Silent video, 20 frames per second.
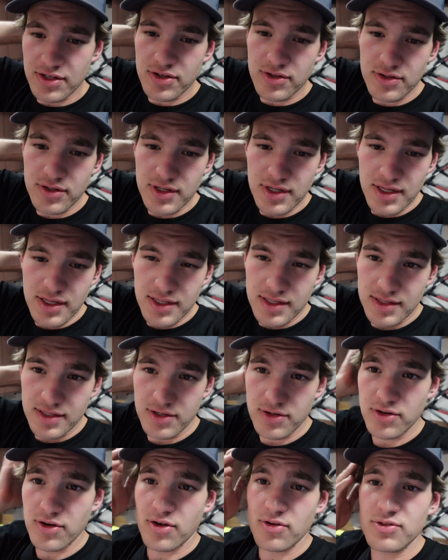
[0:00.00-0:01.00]
know,
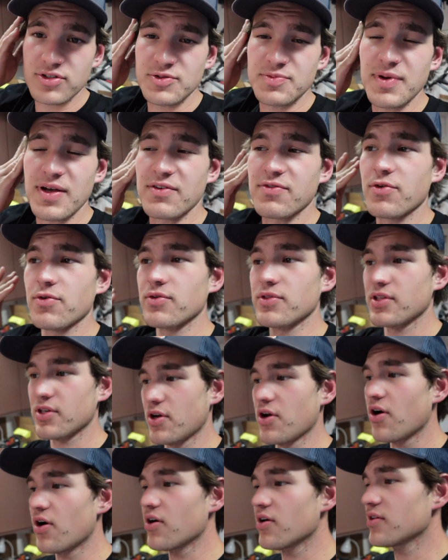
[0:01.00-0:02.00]
they're all respectful with the
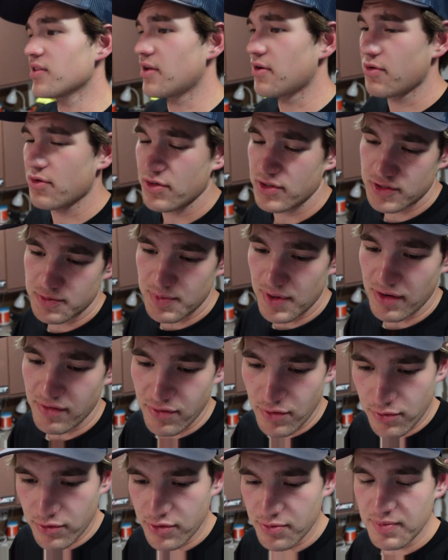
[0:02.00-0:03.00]
car, they were
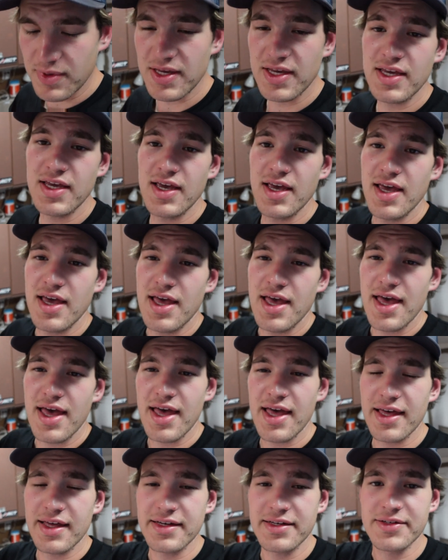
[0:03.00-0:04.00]
respectful with me,
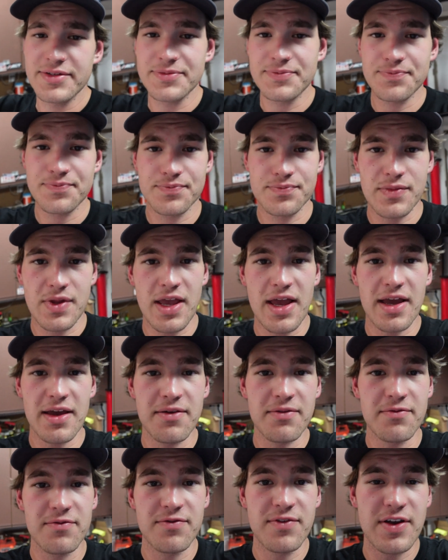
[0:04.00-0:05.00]
and
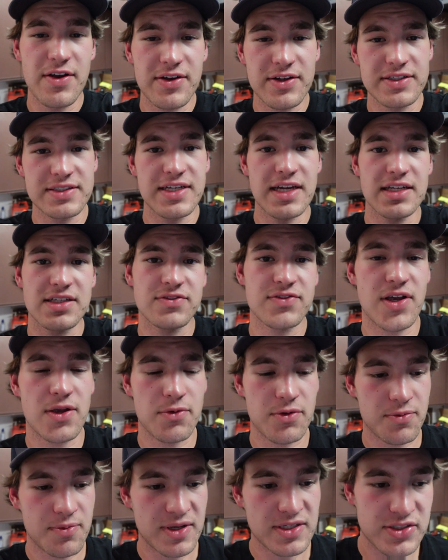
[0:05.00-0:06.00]
I'm very satisfied
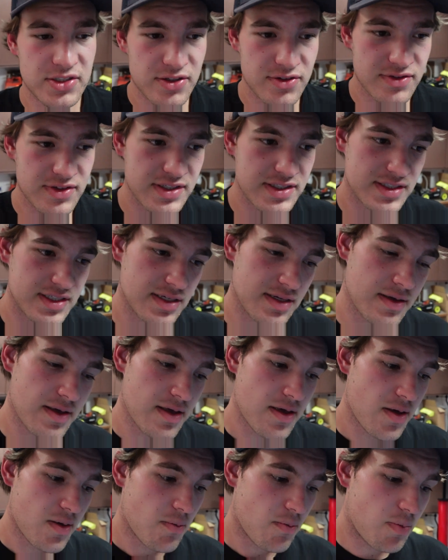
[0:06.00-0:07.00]
with my service.
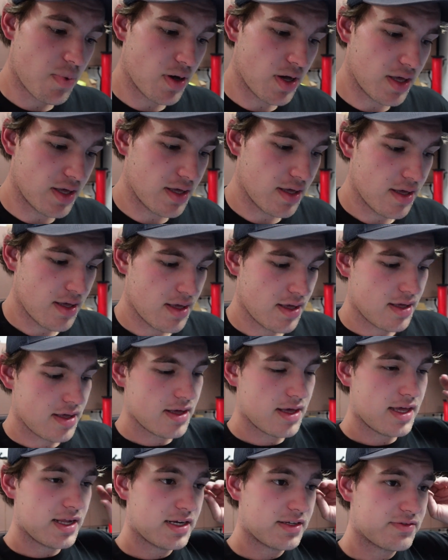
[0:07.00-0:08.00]
But
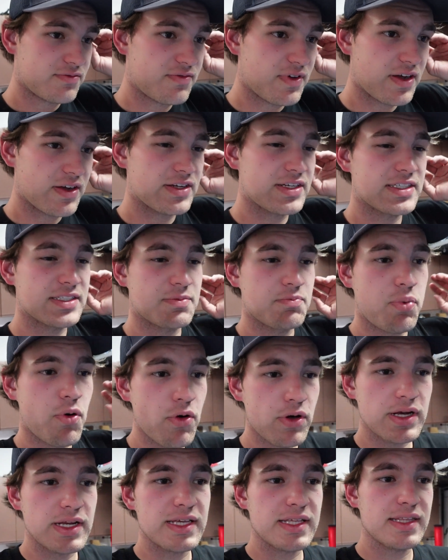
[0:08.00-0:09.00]
it is very
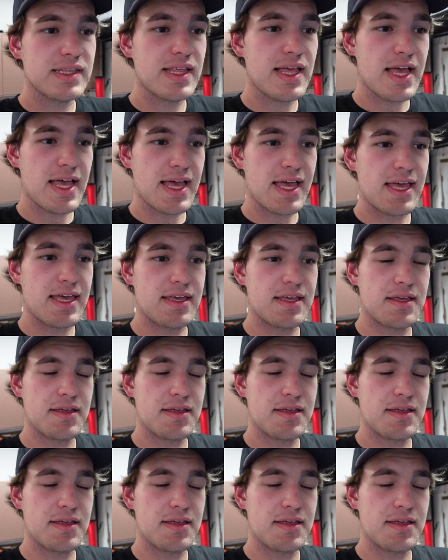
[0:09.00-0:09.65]
disappointing that